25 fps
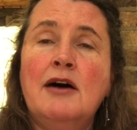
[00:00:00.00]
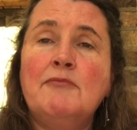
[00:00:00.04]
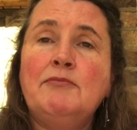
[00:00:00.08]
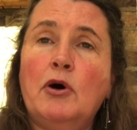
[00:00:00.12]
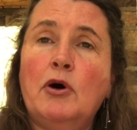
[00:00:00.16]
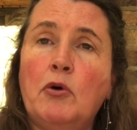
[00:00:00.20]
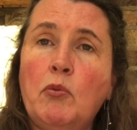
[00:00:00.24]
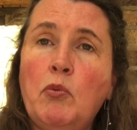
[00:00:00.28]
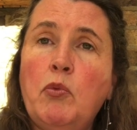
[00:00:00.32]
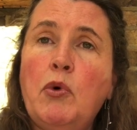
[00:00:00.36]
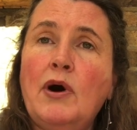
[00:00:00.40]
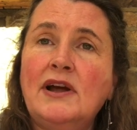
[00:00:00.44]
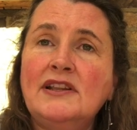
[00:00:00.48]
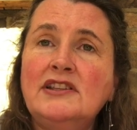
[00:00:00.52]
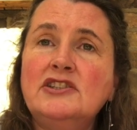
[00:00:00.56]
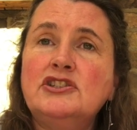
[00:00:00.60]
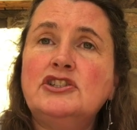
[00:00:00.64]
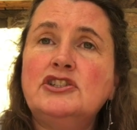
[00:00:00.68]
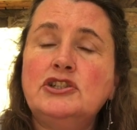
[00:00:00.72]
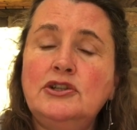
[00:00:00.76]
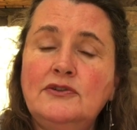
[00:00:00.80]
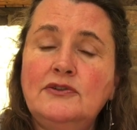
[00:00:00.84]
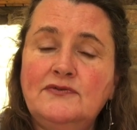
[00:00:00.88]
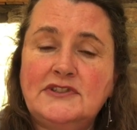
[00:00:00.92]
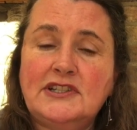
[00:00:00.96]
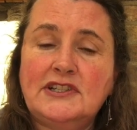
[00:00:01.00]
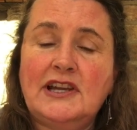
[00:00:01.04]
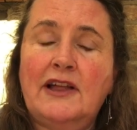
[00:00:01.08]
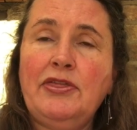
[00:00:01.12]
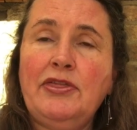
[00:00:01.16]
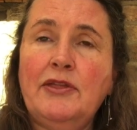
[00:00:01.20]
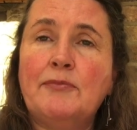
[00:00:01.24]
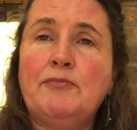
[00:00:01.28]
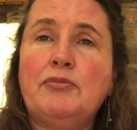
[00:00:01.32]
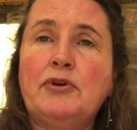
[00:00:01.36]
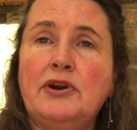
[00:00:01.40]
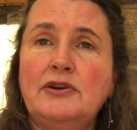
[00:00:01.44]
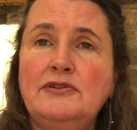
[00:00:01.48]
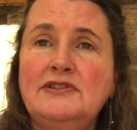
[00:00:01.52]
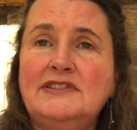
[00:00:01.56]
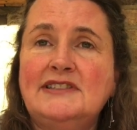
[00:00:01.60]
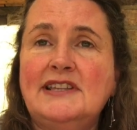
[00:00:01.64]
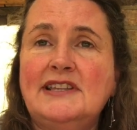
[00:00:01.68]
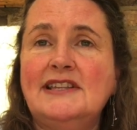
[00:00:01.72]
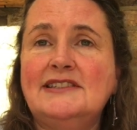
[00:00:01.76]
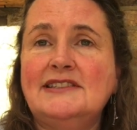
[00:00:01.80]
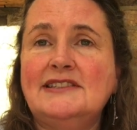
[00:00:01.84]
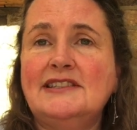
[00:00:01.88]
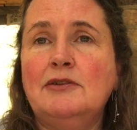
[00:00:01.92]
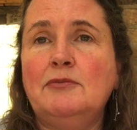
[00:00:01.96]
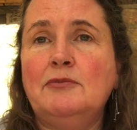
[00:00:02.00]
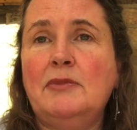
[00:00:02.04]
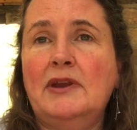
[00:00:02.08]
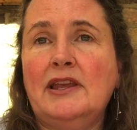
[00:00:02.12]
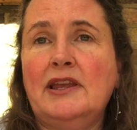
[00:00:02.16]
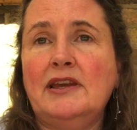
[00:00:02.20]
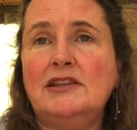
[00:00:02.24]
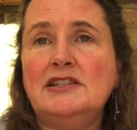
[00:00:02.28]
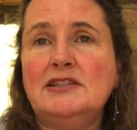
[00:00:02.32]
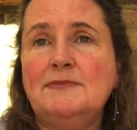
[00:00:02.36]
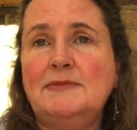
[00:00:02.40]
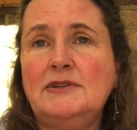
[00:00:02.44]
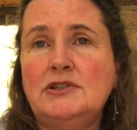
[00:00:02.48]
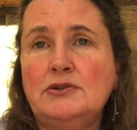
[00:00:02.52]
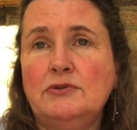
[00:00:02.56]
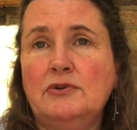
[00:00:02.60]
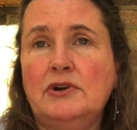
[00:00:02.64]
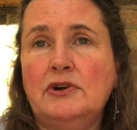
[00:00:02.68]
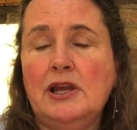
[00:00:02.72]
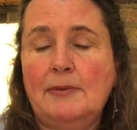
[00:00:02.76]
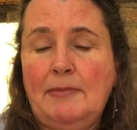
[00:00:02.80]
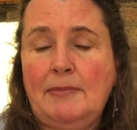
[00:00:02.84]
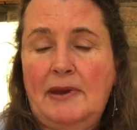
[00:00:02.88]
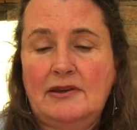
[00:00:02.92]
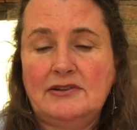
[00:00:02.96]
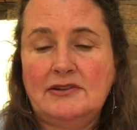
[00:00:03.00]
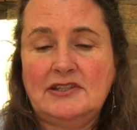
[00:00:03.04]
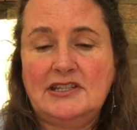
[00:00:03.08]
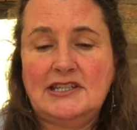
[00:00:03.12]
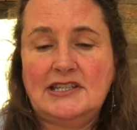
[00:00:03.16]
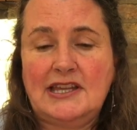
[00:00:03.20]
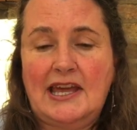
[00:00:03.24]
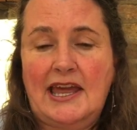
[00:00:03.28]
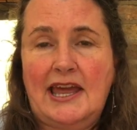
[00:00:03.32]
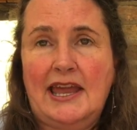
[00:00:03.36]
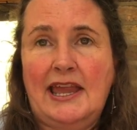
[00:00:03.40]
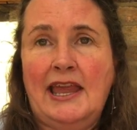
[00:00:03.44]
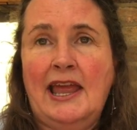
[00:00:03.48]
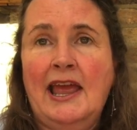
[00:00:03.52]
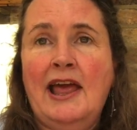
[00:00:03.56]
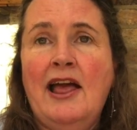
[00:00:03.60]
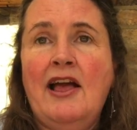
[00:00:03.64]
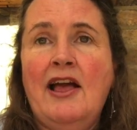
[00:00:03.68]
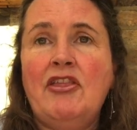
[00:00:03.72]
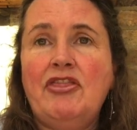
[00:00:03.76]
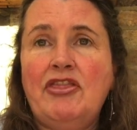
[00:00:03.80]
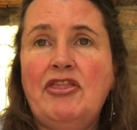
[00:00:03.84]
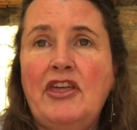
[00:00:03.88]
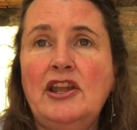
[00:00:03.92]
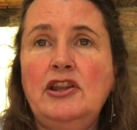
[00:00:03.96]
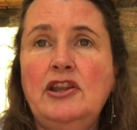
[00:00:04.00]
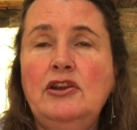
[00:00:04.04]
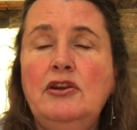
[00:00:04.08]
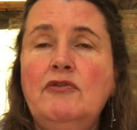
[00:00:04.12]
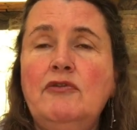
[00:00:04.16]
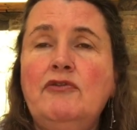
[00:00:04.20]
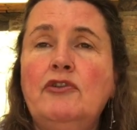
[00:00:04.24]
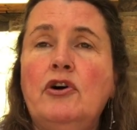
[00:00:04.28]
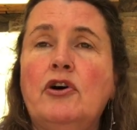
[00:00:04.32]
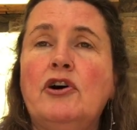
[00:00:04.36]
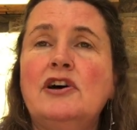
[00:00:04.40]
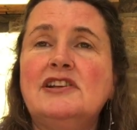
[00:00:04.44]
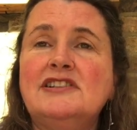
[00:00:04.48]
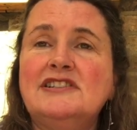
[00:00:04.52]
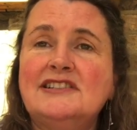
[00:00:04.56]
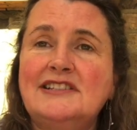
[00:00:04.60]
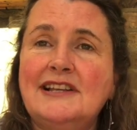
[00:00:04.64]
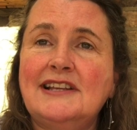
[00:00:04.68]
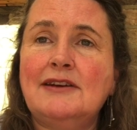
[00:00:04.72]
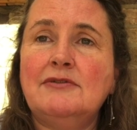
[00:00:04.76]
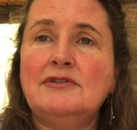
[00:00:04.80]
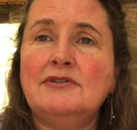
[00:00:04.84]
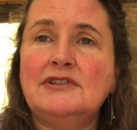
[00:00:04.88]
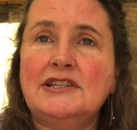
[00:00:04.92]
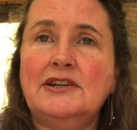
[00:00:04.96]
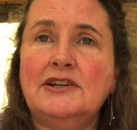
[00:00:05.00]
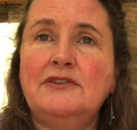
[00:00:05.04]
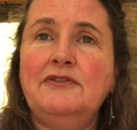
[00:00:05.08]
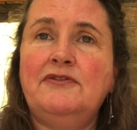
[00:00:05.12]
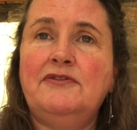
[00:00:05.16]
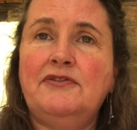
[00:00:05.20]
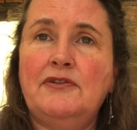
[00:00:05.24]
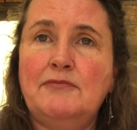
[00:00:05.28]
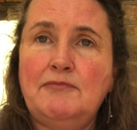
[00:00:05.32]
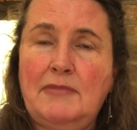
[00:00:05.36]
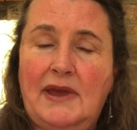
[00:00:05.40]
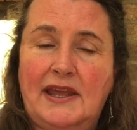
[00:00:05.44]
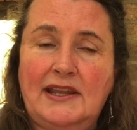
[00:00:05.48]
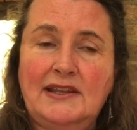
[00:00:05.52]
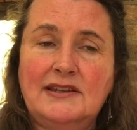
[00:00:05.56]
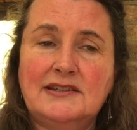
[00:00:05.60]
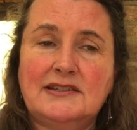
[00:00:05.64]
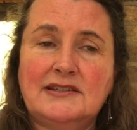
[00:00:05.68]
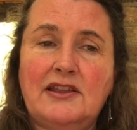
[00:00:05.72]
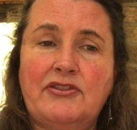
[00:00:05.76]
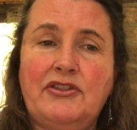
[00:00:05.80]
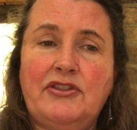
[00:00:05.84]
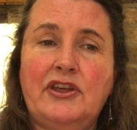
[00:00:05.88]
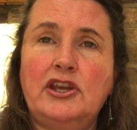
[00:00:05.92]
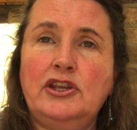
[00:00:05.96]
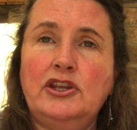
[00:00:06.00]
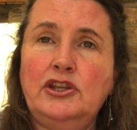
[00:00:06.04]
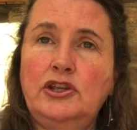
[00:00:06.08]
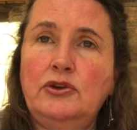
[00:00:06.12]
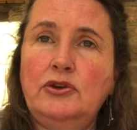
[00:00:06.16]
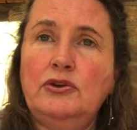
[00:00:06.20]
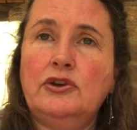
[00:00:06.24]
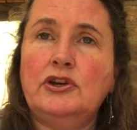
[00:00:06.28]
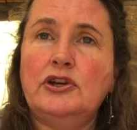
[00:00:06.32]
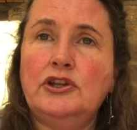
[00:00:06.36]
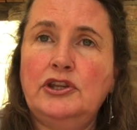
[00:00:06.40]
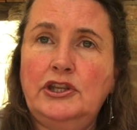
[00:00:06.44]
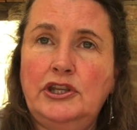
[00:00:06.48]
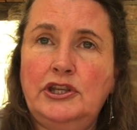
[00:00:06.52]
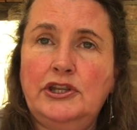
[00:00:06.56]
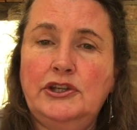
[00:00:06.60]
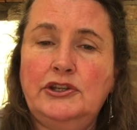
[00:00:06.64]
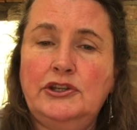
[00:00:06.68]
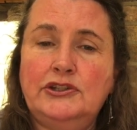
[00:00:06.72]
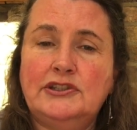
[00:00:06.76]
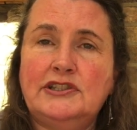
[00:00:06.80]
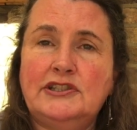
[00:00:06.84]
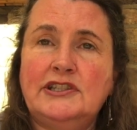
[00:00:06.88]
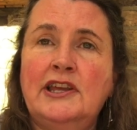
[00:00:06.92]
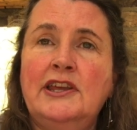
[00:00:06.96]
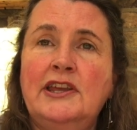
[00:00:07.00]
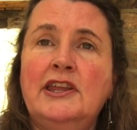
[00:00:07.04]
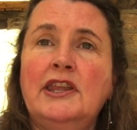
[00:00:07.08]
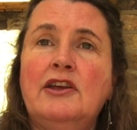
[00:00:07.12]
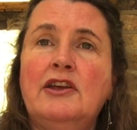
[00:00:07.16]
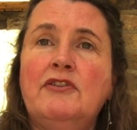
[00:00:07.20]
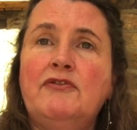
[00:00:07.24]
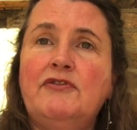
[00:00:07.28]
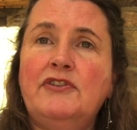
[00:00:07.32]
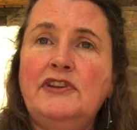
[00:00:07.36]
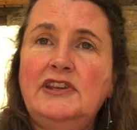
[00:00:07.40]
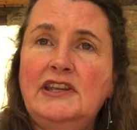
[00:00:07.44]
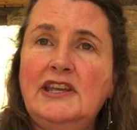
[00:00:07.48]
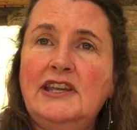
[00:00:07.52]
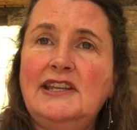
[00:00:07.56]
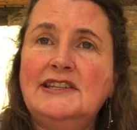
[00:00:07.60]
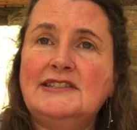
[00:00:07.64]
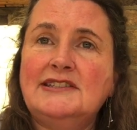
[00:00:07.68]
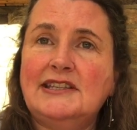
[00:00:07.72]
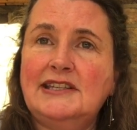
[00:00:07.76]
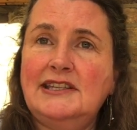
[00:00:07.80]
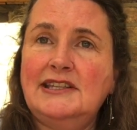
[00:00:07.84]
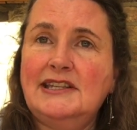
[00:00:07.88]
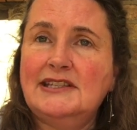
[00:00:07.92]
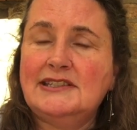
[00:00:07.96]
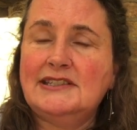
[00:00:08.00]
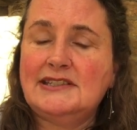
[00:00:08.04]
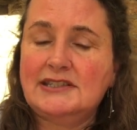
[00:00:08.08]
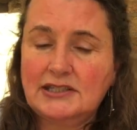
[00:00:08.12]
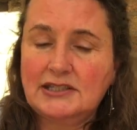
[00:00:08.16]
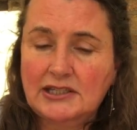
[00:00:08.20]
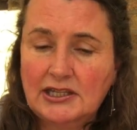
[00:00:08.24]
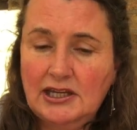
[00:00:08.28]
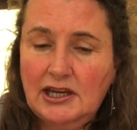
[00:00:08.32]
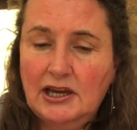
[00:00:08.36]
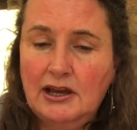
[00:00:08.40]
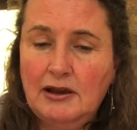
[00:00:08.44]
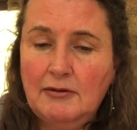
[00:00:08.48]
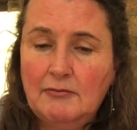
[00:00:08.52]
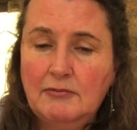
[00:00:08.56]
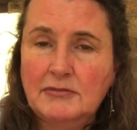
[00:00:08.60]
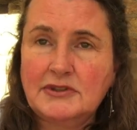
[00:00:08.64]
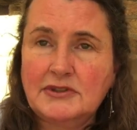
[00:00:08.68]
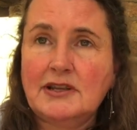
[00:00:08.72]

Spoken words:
But once you've done the process that we're going to be talking about today, then you've got a sourdough ferment that you can use for years and years to come.